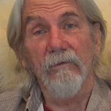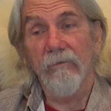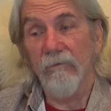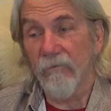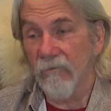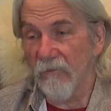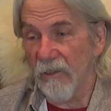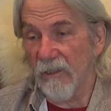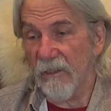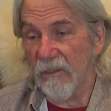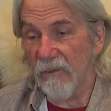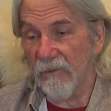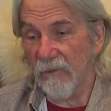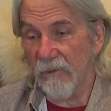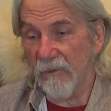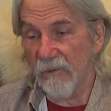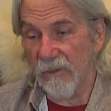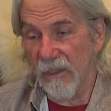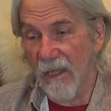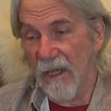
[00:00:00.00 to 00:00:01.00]

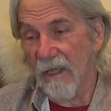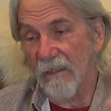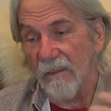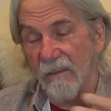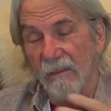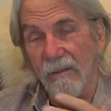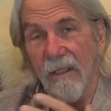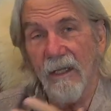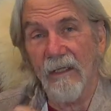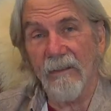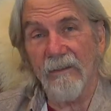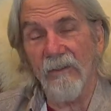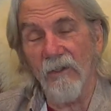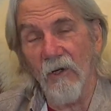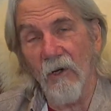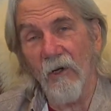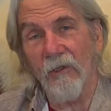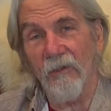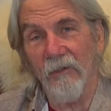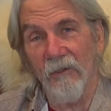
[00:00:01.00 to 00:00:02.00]
Jesus, like, like the
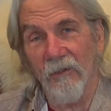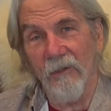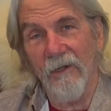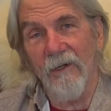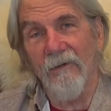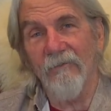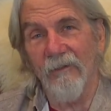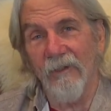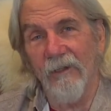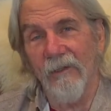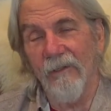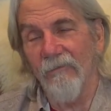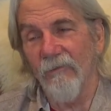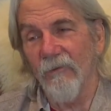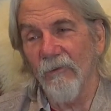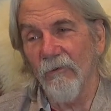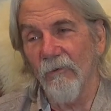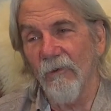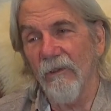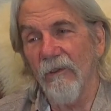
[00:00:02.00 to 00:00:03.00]
Ark of the Covenant, if
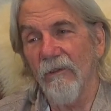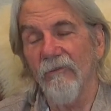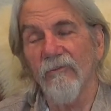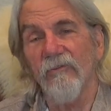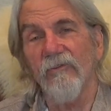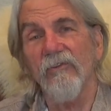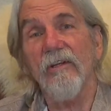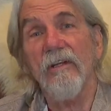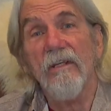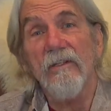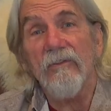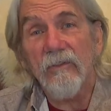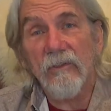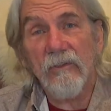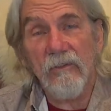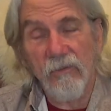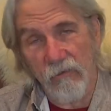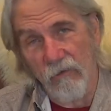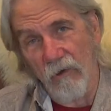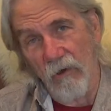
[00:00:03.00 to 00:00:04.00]
you will,
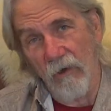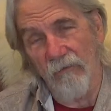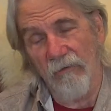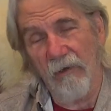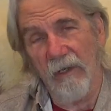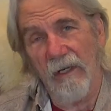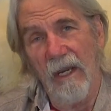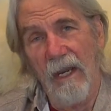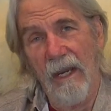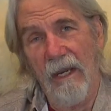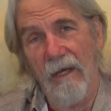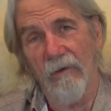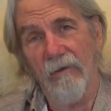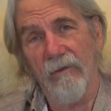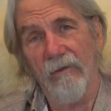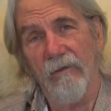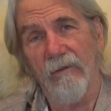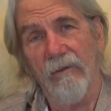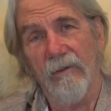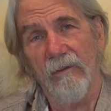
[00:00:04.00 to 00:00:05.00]
Jesus drove it out.
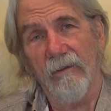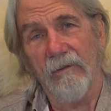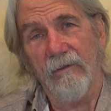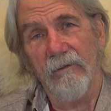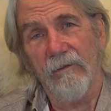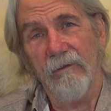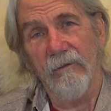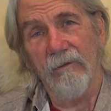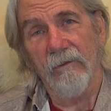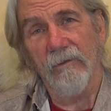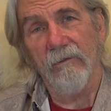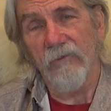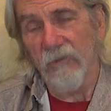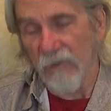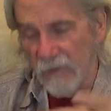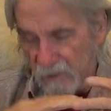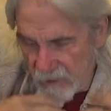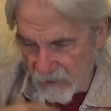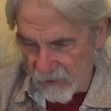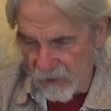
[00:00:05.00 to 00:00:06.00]

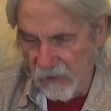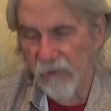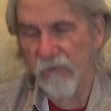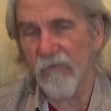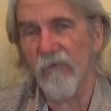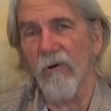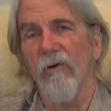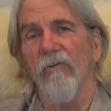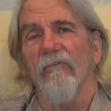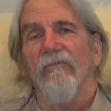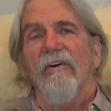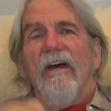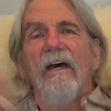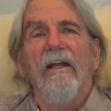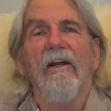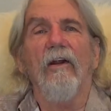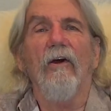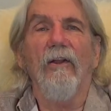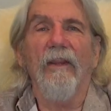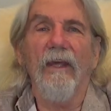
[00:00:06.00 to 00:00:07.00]
Jesus drove
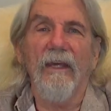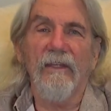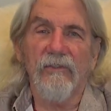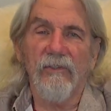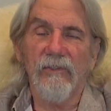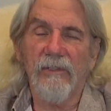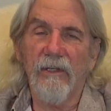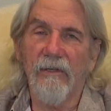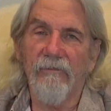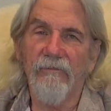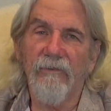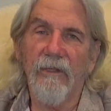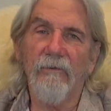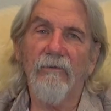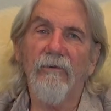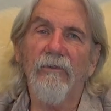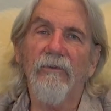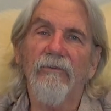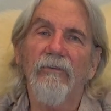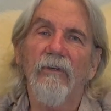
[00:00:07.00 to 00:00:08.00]
out all that stuff that
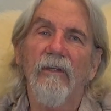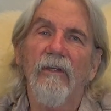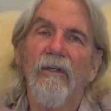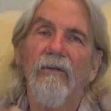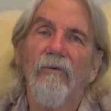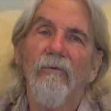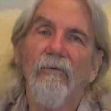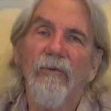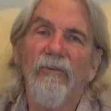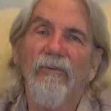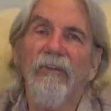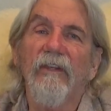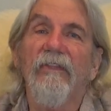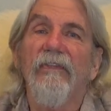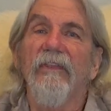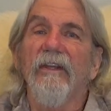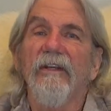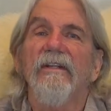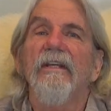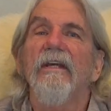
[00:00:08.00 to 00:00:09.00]
was, was in
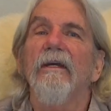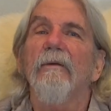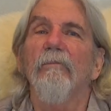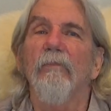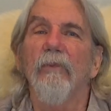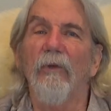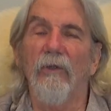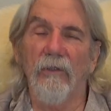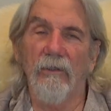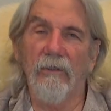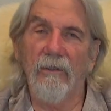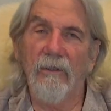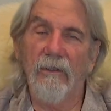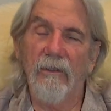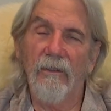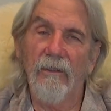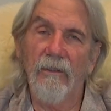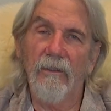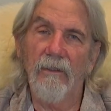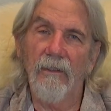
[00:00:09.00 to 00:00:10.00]
the temple.
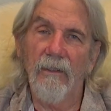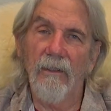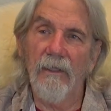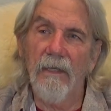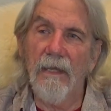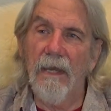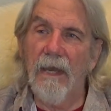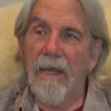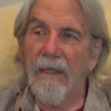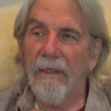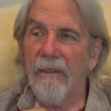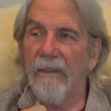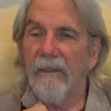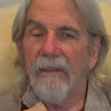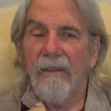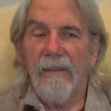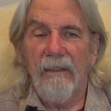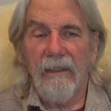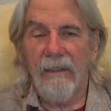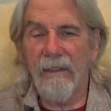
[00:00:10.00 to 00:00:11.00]
And,
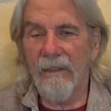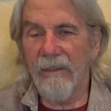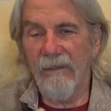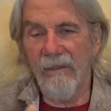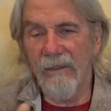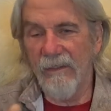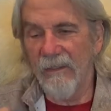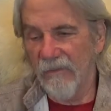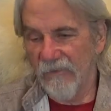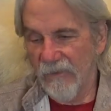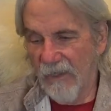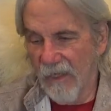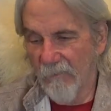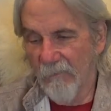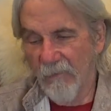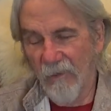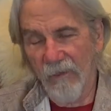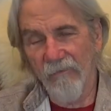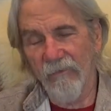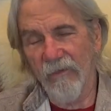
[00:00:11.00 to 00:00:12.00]
and in the
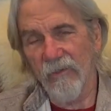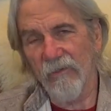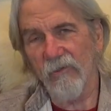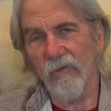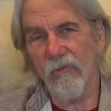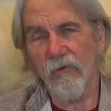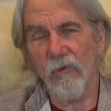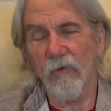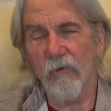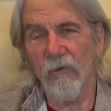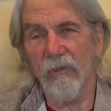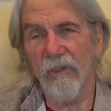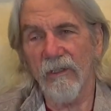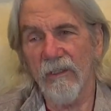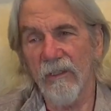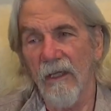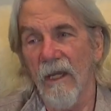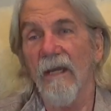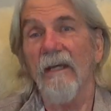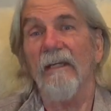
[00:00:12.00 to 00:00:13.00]
example of this
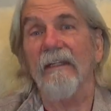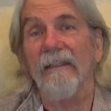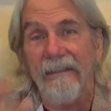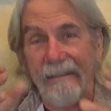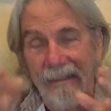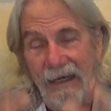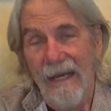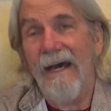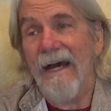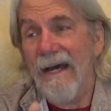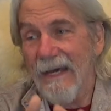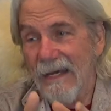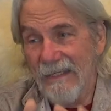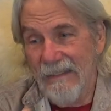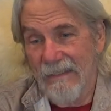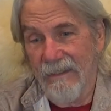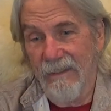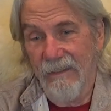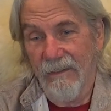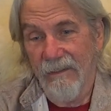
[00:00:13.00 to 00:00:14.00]
story,
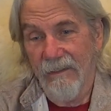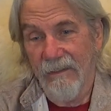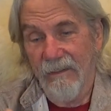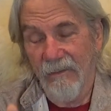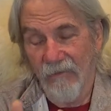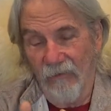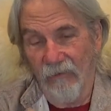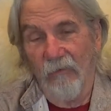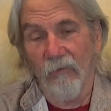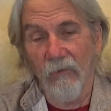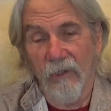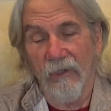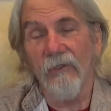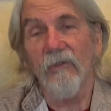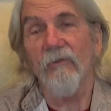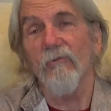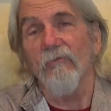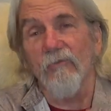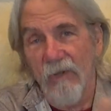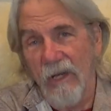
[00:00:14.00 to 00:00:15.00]
God is the one
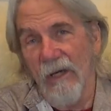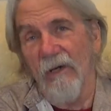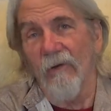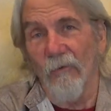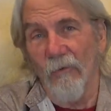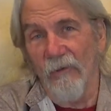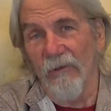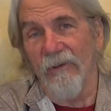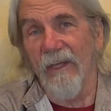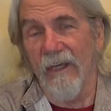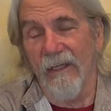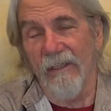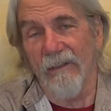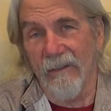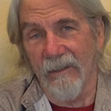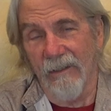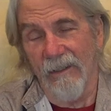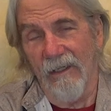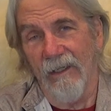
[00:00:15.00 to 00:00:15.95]
who dealt with Dagon.